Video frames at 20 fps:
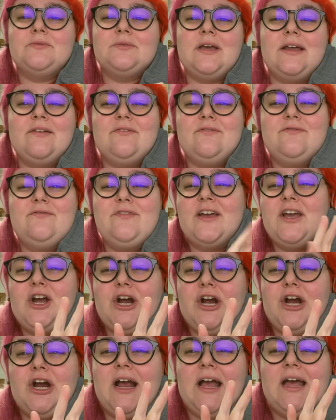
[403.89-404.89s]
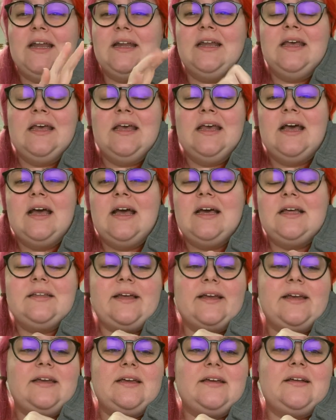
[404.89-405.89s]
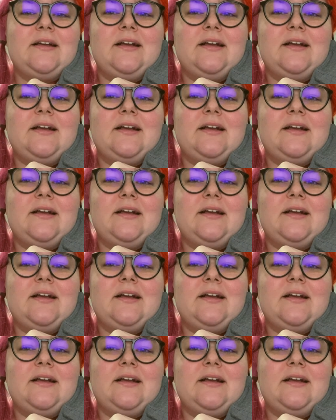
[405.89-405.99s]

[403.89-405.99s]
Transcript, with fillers: and vigor and like